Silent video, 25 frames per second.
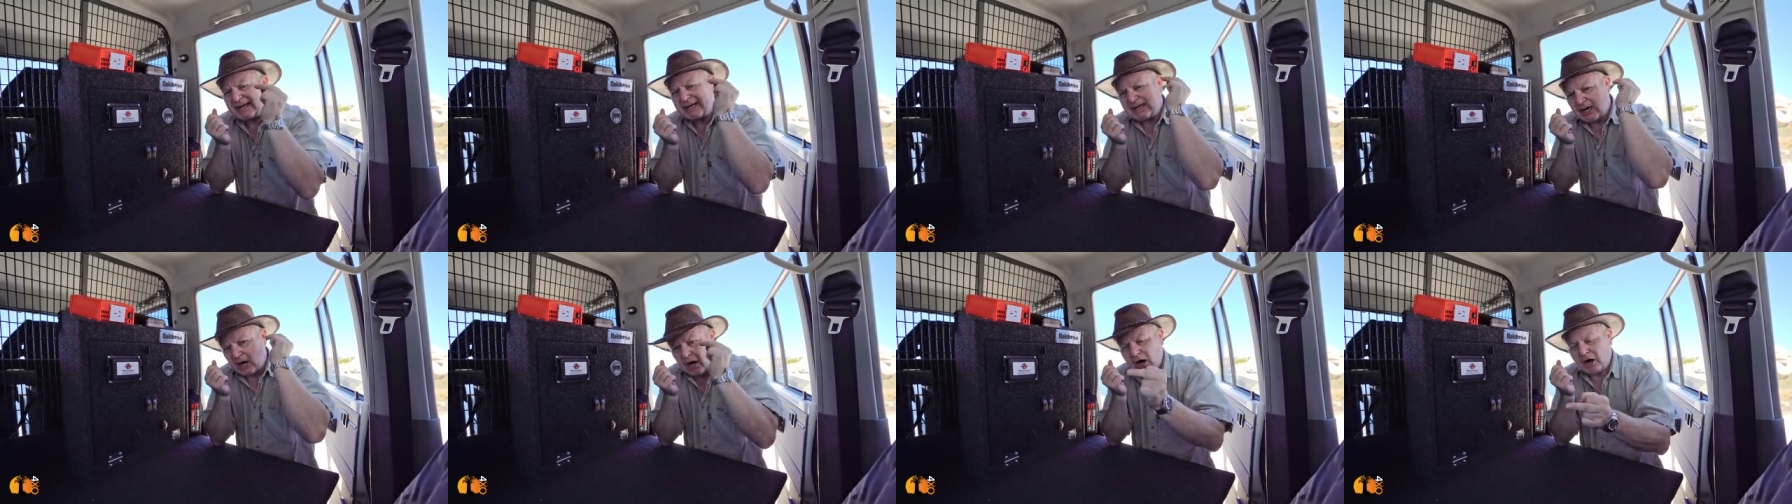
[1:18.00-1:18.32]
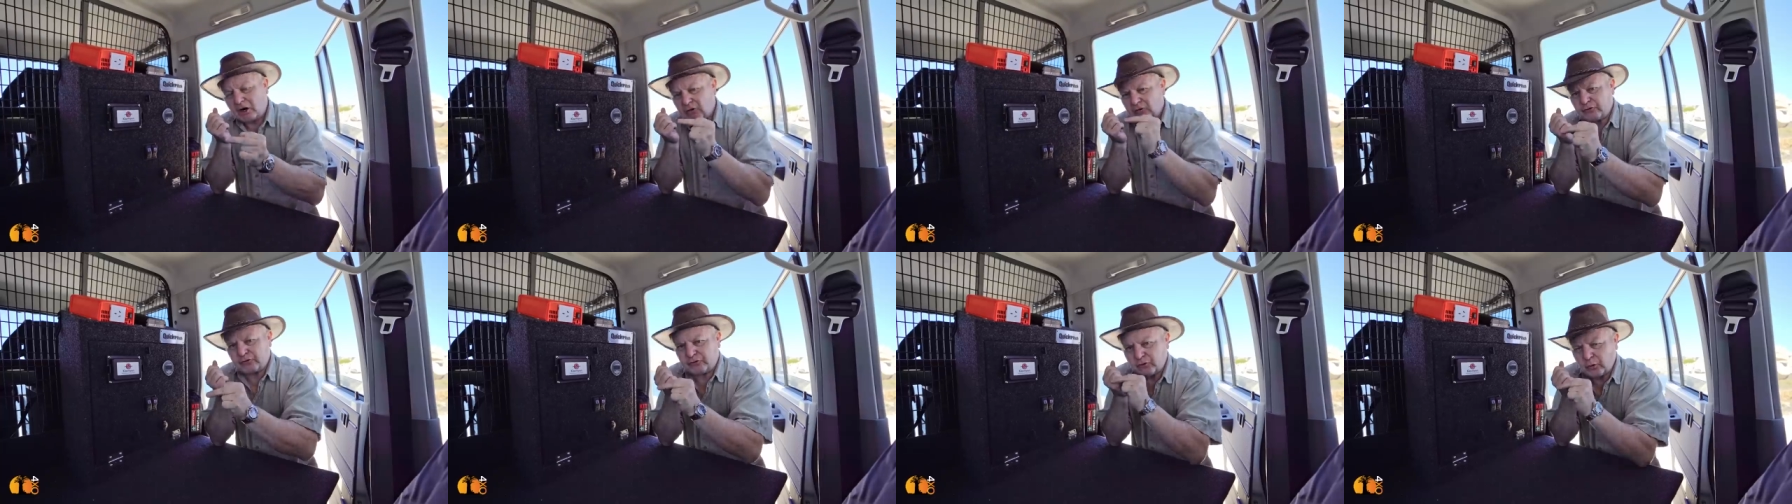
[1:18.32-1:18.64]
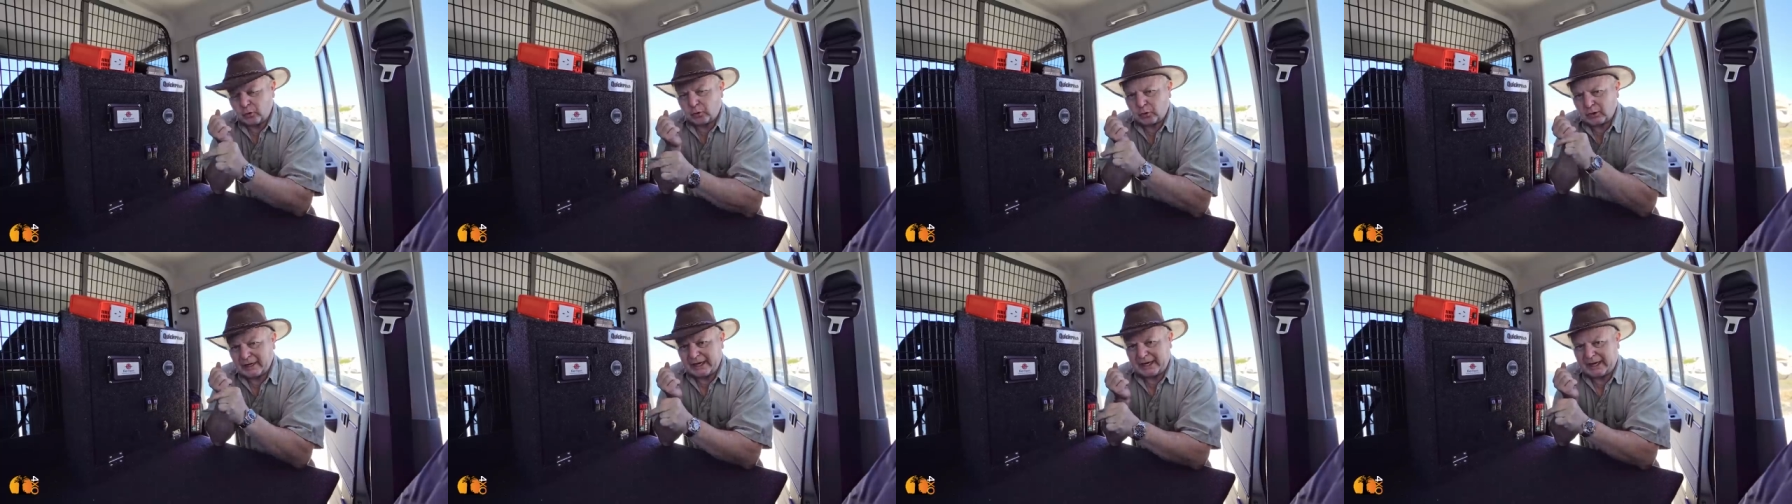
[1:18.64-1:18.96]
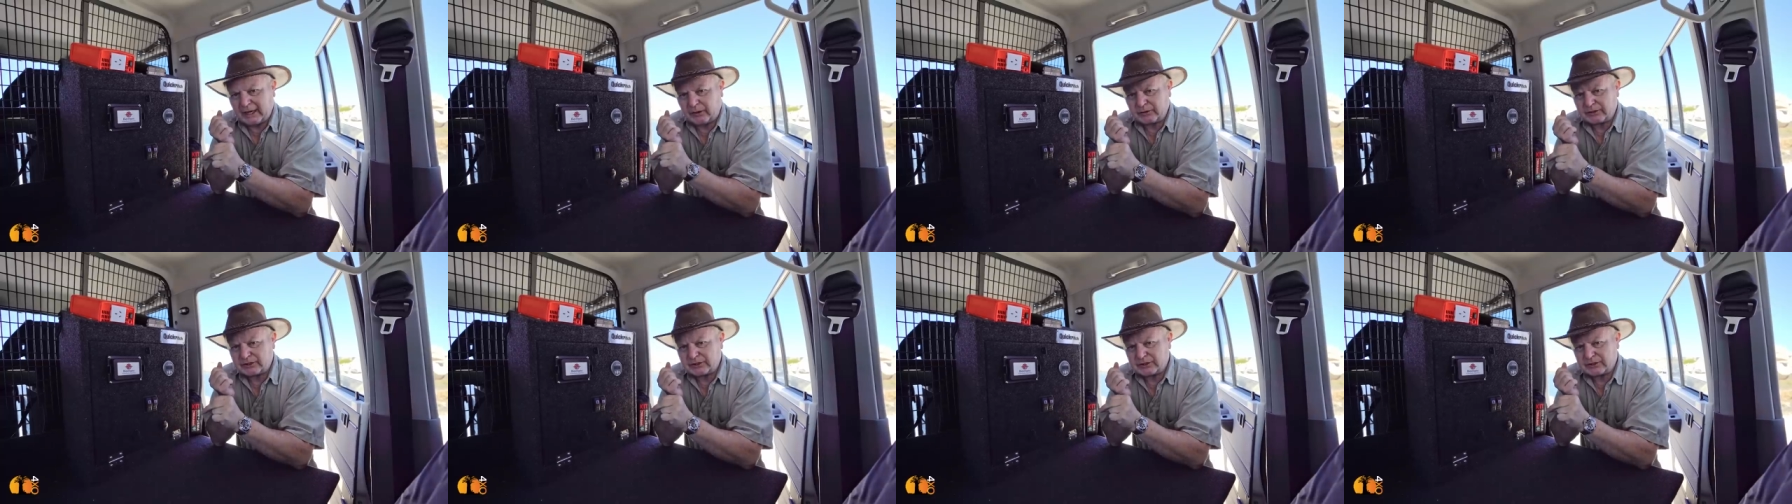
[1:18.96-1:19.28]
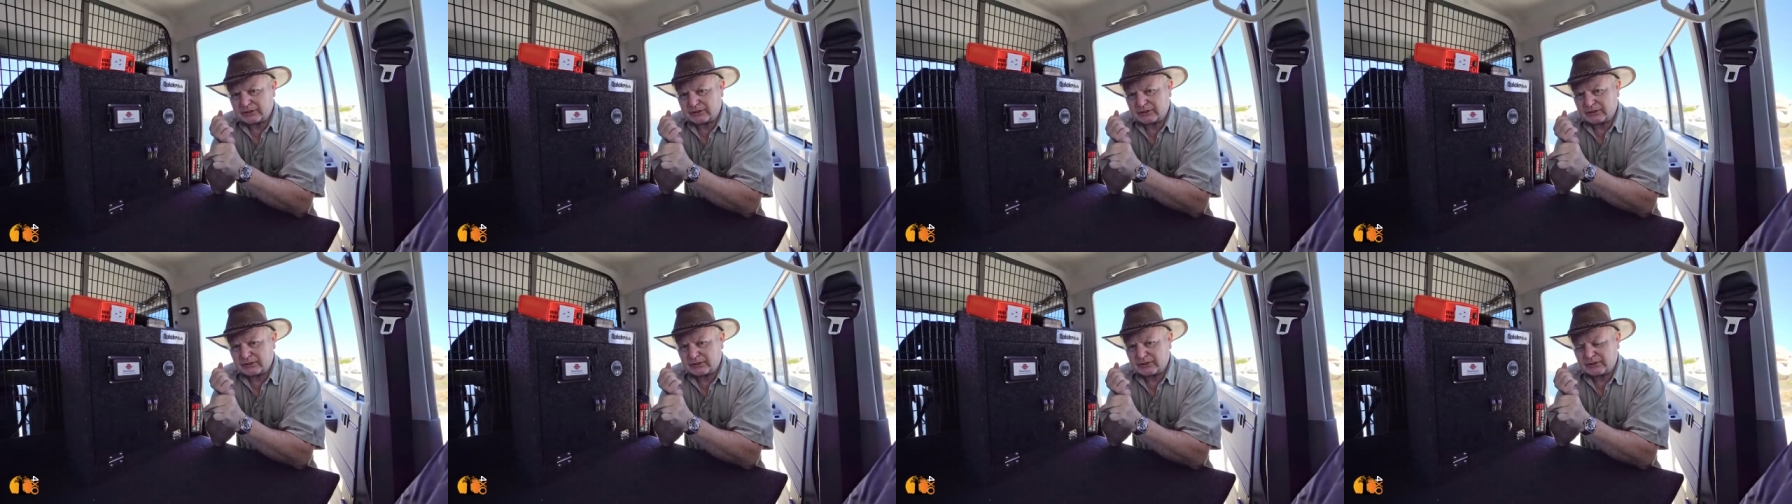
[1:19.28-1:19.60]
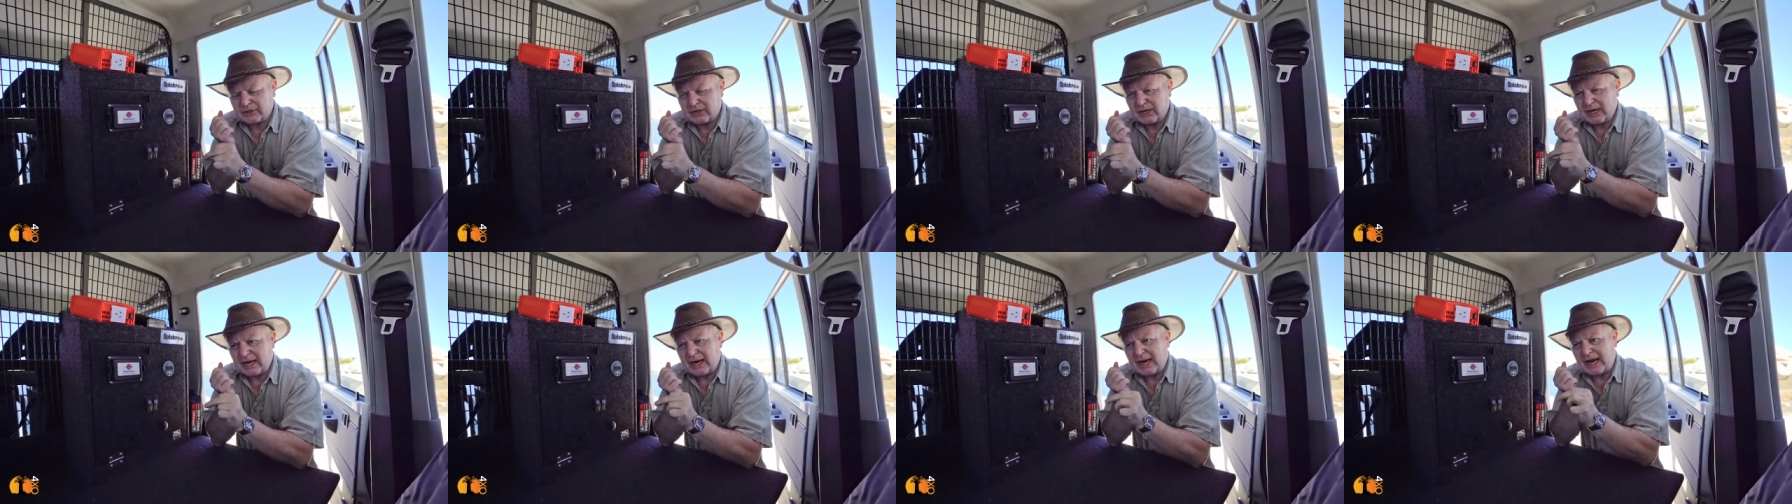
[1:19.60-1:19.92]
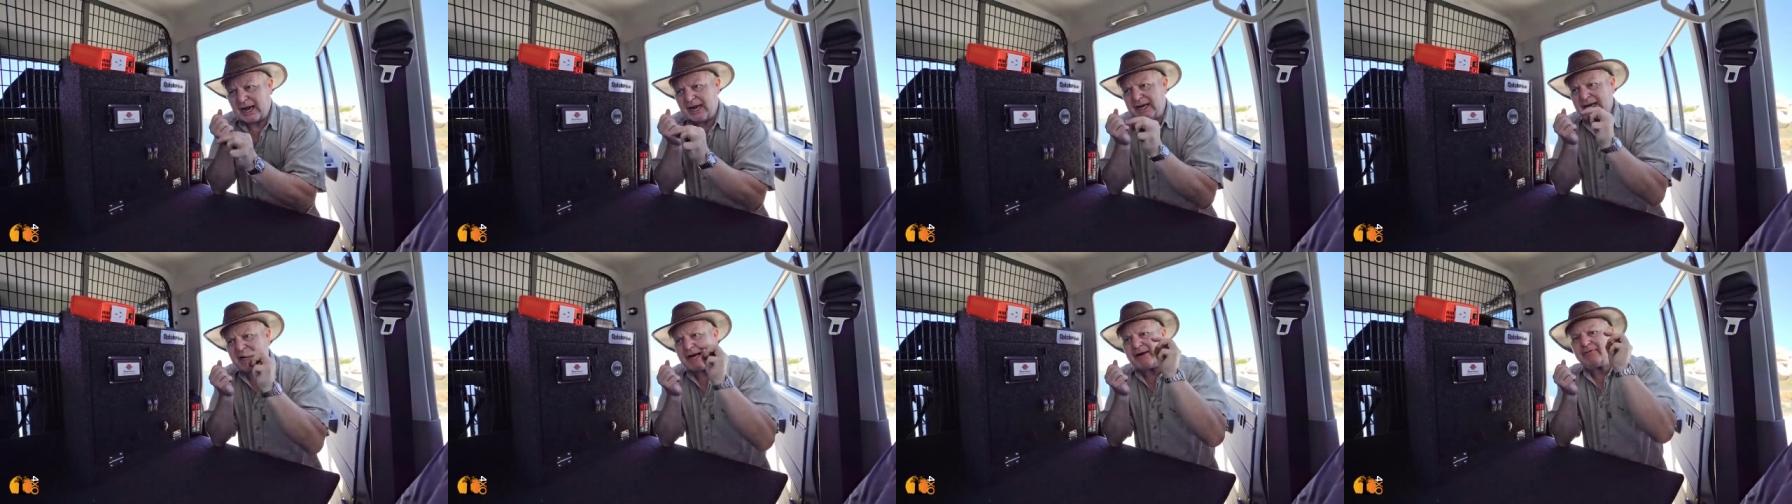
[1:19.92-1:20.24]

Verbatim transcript: can't fall out, and